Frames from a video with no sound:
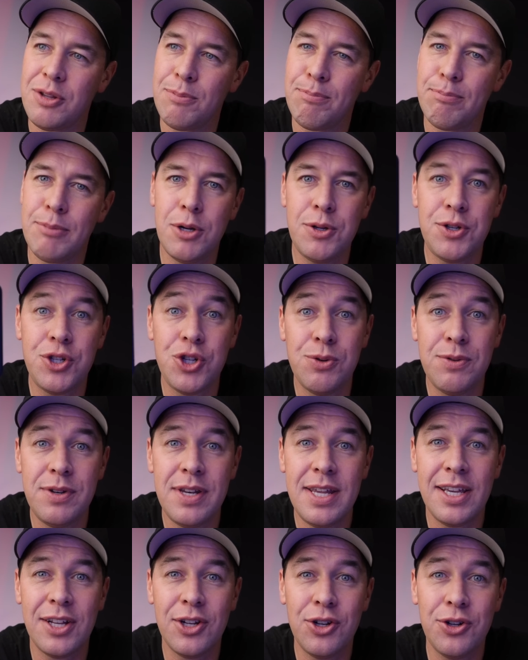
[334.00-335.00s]
the most
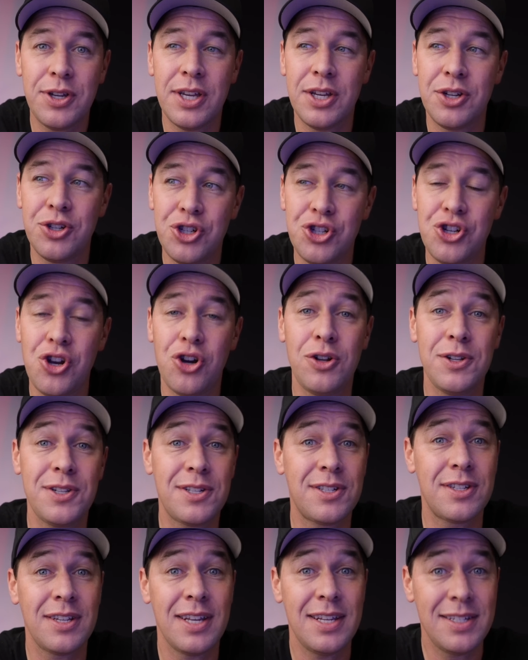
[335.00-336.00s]
unique looking
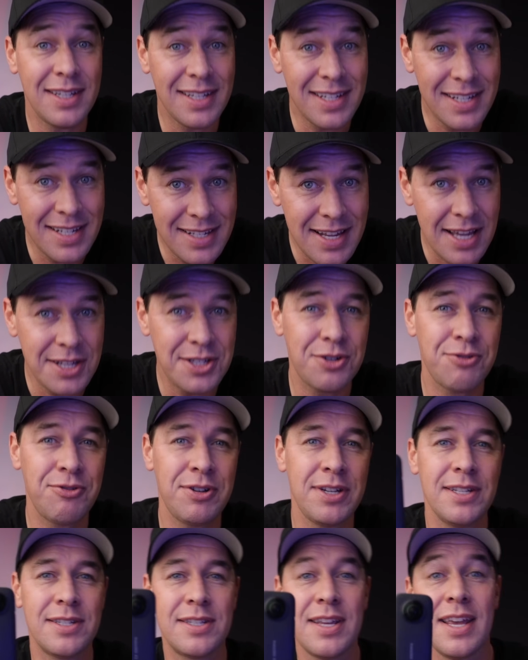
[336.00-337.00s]
shots is
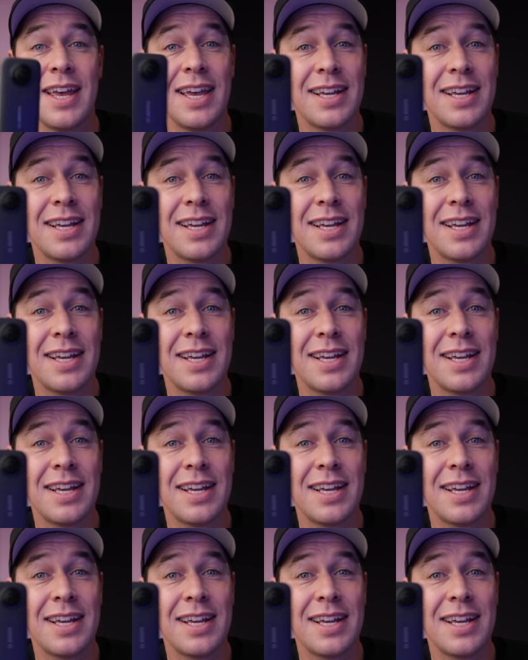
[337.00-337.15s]
accessories.